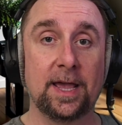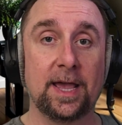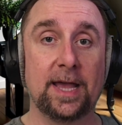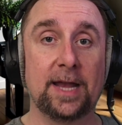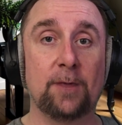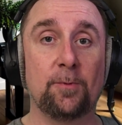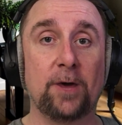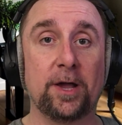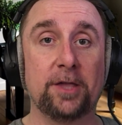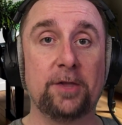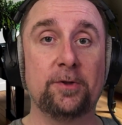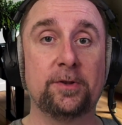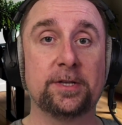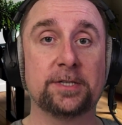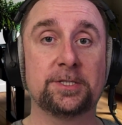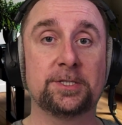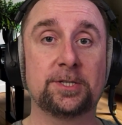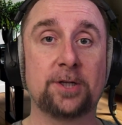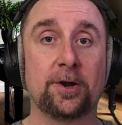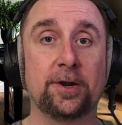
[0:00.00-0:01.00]
and I want you to
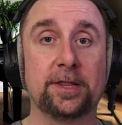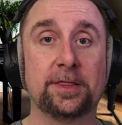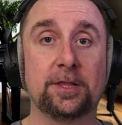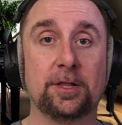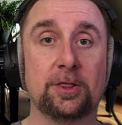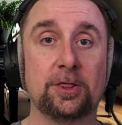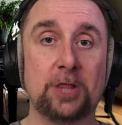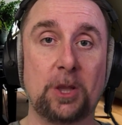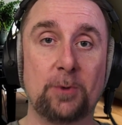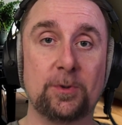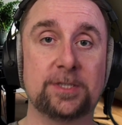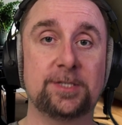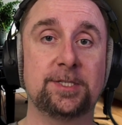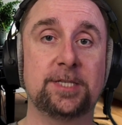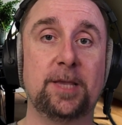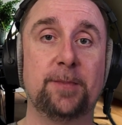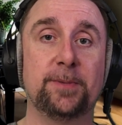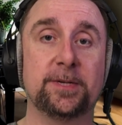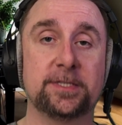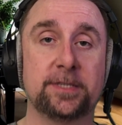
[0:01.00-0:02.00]
start at the lowest
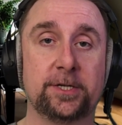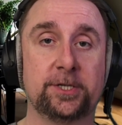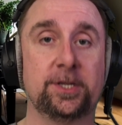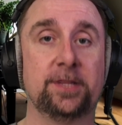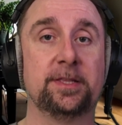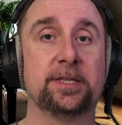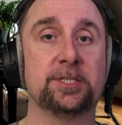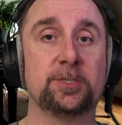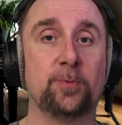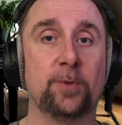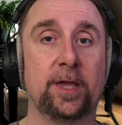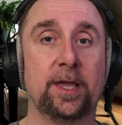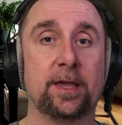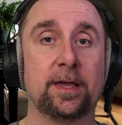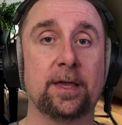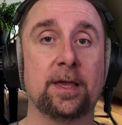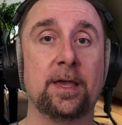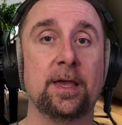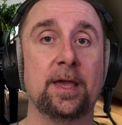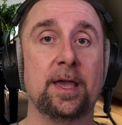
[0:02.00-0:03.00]
C position this
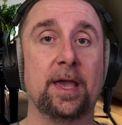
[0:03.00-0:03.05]
week